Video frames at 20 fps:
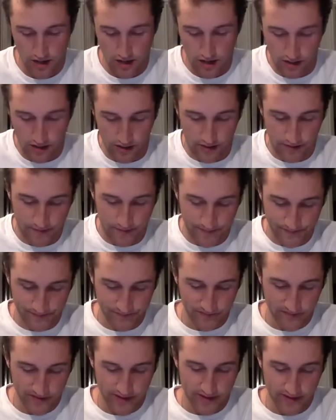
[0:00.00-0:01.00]
Um,
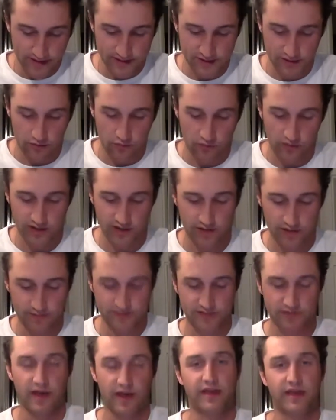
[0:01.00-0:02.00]
so when it
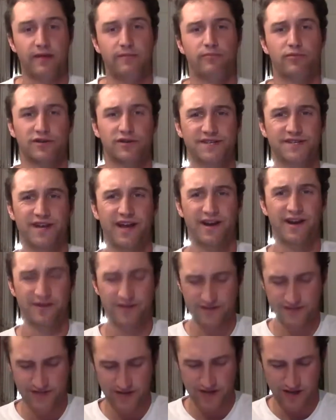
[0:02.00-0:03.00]
comes to like
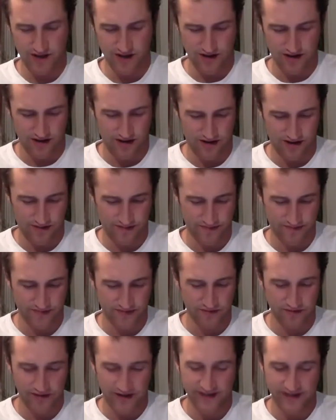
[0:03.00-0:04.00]
impersonators,
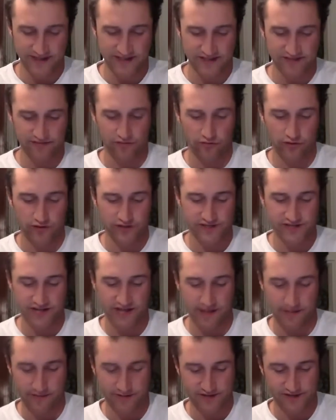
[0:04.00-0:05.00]
the likeness, voice, and
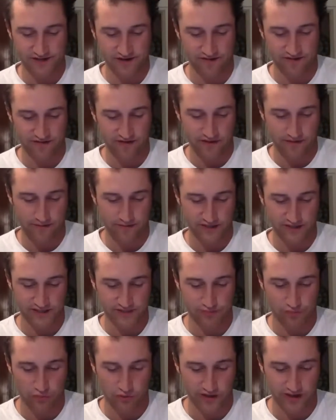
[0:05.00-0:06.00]
image of them
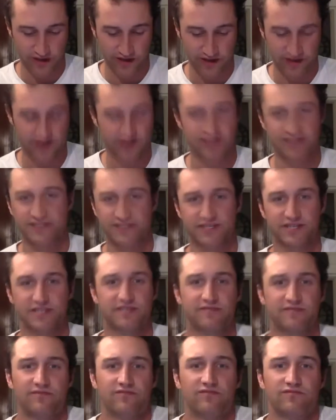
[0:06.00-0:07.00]
exploiting it is
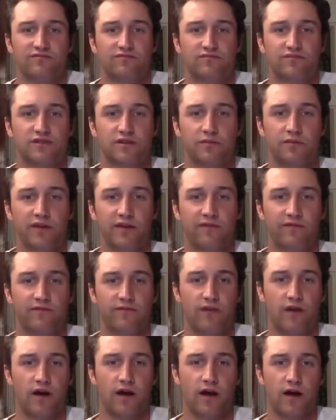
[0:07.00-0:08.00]
just to be
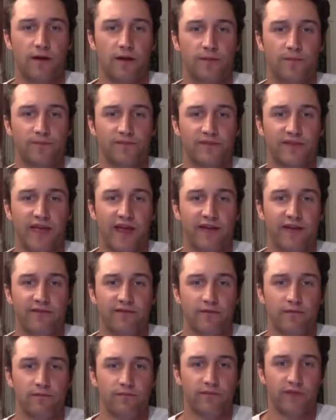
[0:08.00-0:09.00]
gained
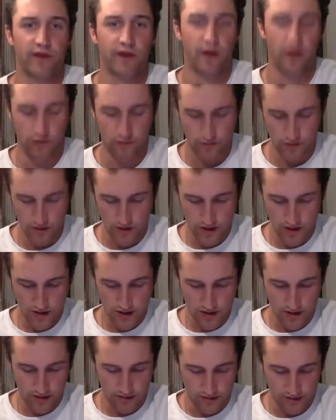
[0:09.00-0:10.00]
from
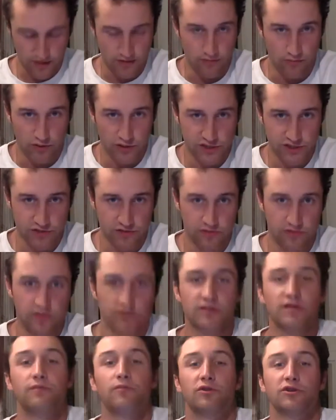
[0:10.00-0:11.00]
commercial
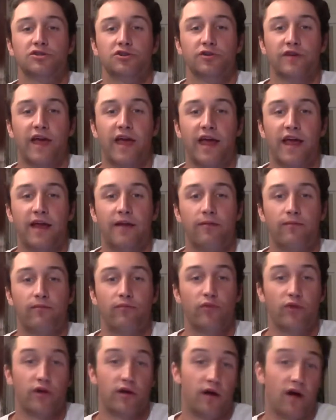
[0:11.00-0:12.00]
gain,
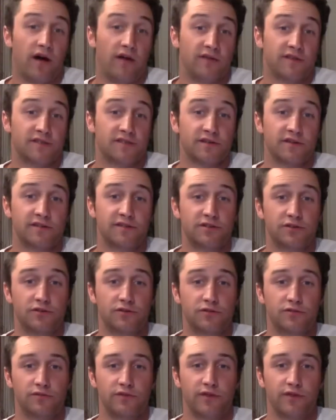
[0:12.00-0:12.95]
but obviously to